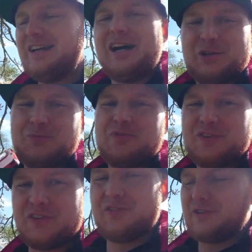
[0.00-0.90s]
I do
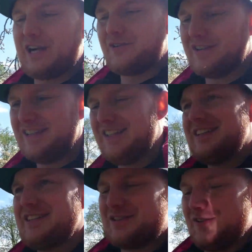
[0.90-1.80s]
prefer the 3 hour
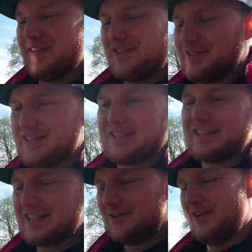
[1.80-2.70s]
to the
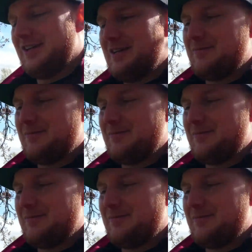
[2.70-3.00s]
6 hour.